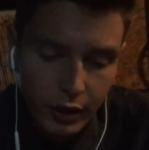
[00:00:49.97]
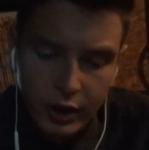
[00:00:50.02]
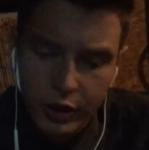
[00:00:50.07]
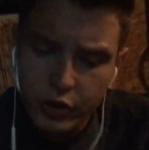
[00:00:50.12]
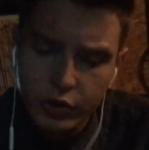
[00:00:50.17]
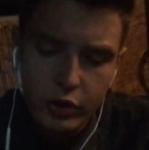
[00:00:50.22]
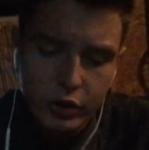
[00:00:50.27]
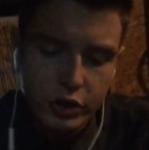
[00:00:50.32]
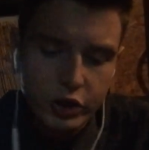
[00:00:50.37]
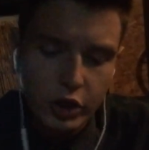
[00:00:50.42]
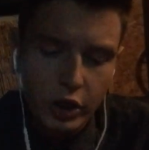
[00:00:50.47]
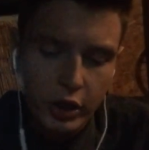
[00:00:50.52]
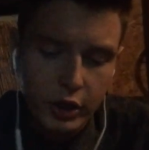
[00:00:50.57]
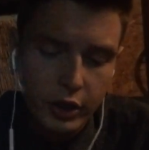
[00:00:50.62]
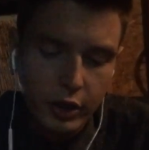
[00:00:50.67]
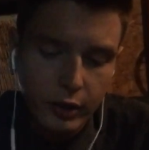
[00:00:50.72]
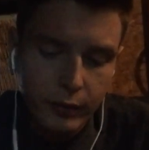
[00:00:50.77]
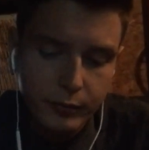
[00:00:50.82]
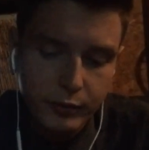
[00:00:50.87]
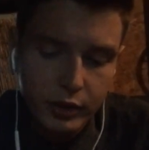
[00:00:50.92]
You could chalk
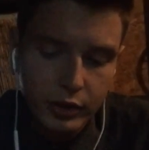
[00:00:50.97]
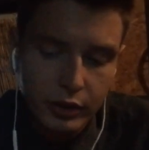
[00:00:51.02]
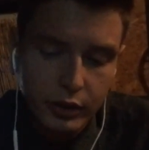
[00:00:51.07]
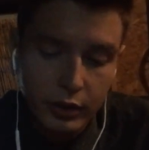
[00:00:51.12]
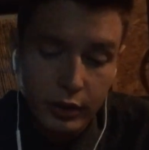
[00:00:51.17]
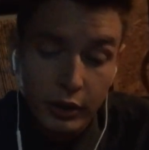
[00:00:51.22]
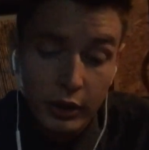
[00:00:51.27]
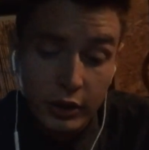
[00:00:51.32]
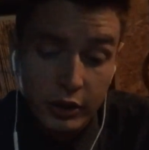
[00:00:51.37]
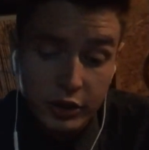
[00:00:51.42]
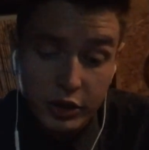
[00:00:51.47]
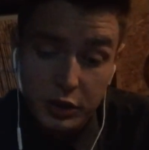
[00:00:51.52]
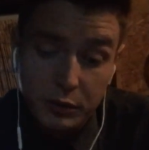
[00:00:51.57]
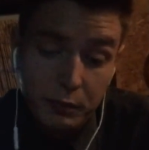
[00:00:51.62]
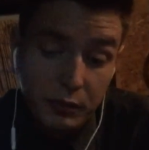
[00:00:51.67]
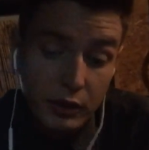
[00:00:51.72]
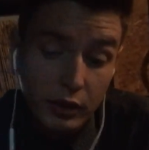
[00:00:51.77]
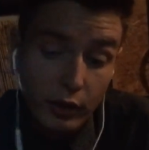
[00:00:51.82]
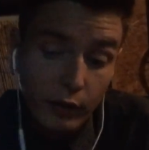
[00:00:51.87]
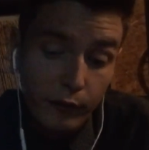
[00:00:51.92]
it up to just
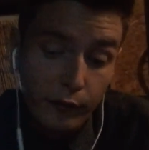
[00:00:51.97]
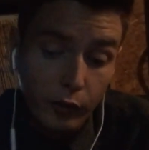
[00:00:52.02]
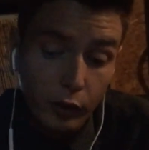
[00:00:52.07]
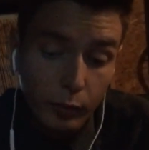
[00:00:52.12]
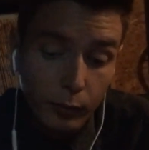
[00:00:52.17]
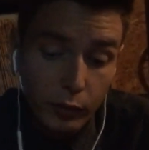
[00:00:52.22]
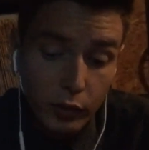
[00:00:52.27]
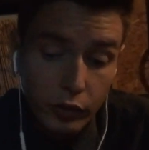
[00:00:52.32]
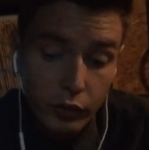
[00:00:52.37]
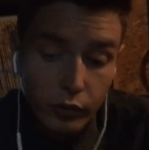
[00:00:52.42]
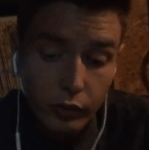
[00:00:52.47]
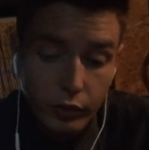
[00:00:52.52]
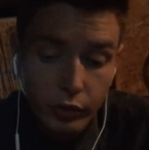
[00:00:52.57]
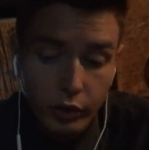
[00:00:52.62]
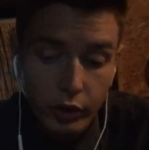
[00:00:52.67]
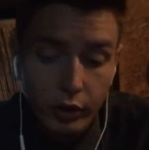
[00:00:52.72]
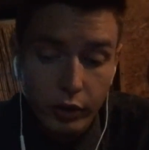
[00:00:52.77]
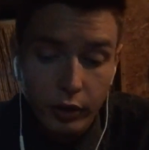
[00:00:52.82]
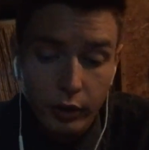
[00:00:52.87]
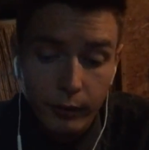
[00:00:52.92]
being a full moon,
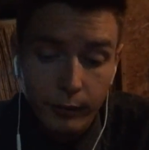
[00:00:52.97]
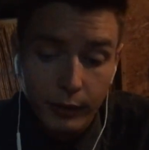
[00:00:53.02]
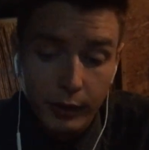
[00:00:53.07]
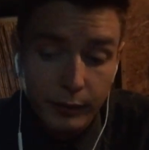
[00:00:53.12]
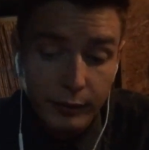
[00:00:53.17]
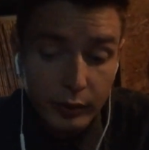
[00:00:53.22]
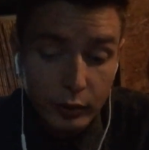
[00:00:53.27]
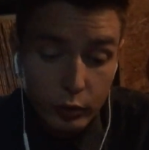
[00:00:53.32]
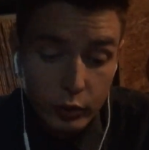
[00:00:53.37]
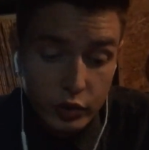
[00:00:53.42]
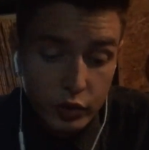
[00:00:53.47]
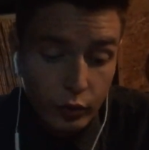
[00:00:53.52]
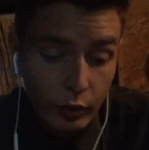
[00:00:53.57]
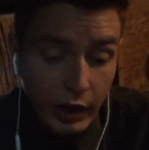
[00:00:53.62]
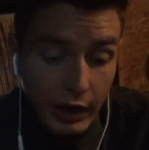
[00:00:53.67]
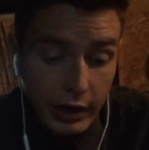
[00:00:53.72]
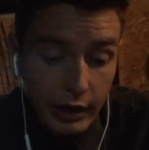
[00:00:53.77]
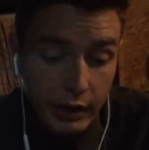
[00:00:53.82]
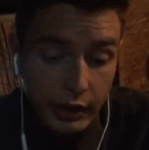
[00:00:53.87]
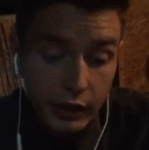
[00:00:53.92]
or maybe it was
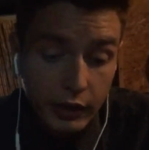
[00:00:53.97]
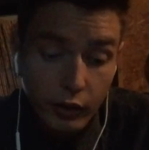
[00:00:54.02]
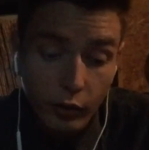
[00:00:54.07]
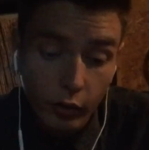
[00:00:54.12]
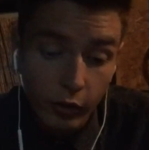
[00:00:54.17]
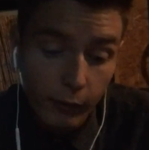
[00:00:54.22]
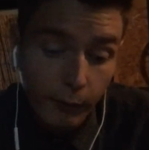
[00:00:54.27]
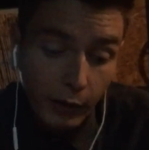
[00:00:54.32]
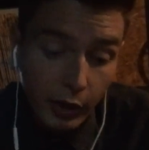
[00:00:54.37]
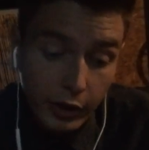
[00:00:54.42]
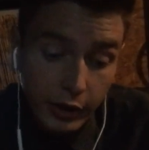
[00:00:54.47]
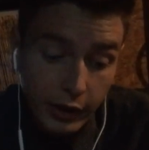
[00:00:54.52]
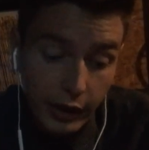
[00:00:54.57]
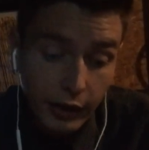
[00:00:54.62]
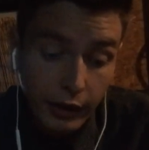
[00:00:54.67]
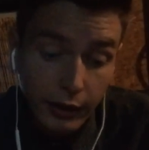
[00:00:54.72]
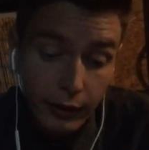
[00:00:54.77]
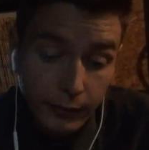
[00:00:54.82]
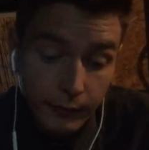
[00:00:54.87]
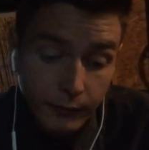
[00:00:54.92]
rainy, or a
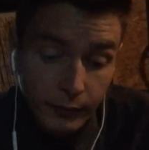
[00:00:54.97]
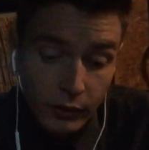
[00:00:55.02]
Monday.